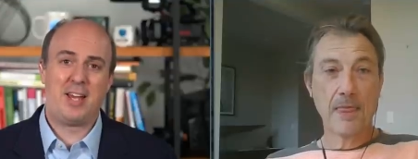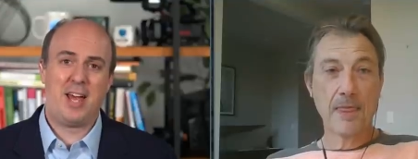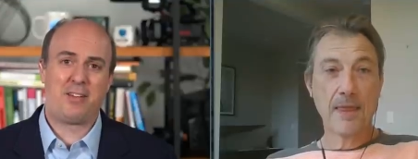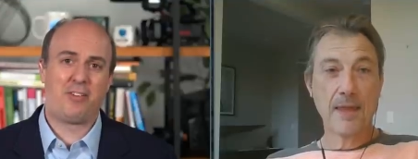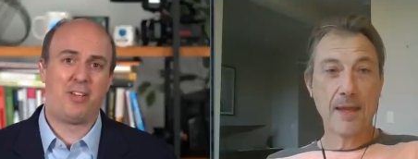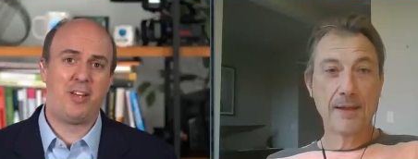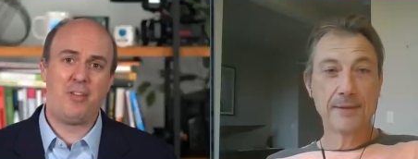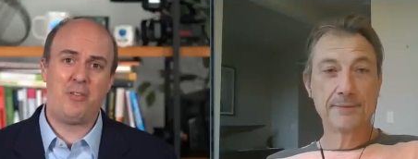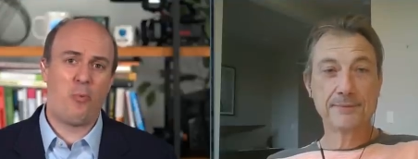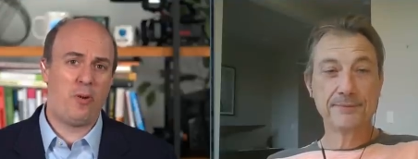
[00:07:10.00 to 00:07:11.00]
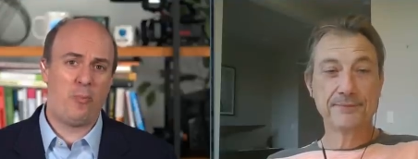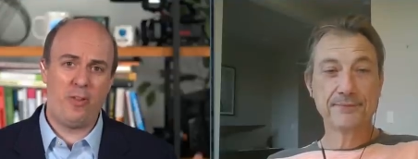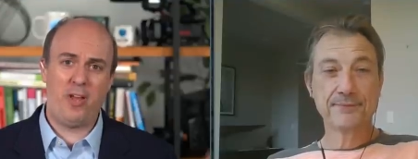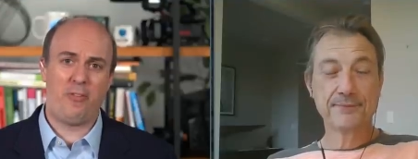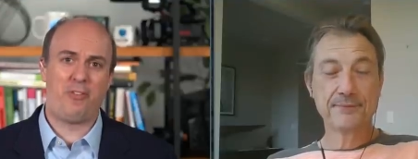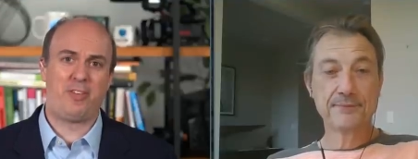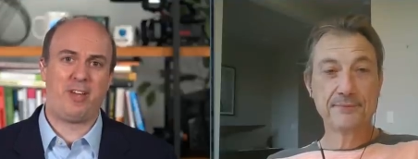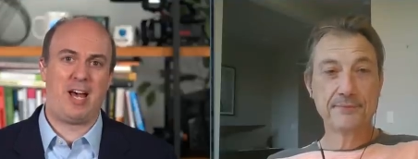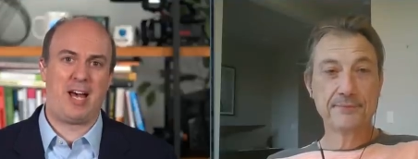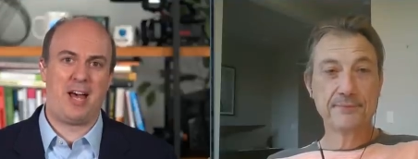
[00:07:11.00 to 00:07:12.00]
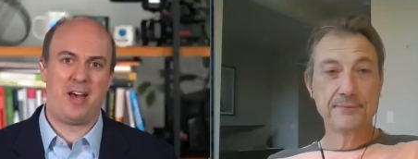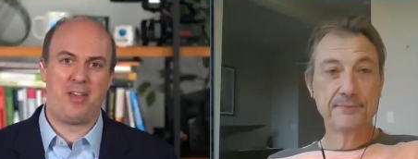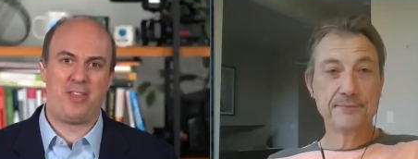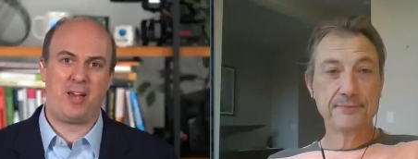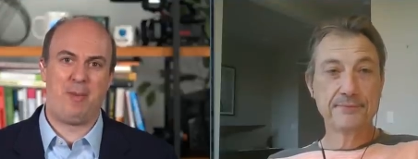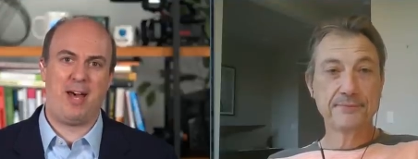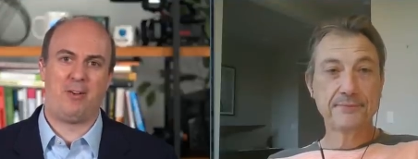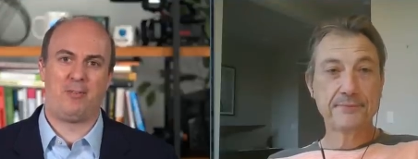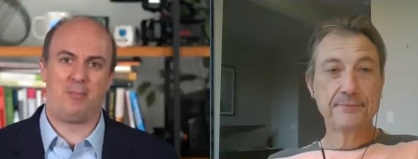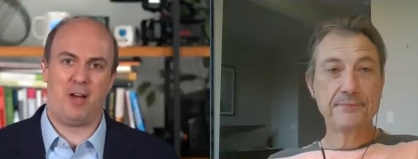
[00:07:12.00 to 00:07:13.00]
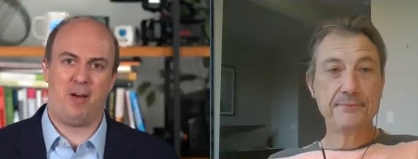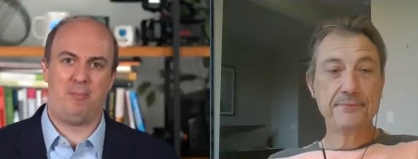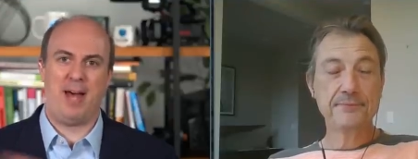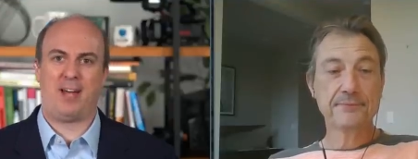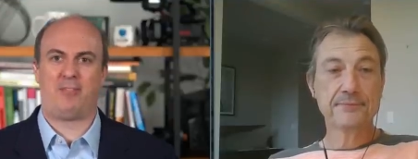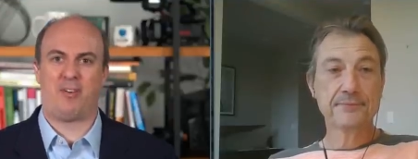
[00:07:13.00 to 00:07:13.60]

Speaker 1: Excellent. Uh, one, one of the other things I, I, I think about uh, back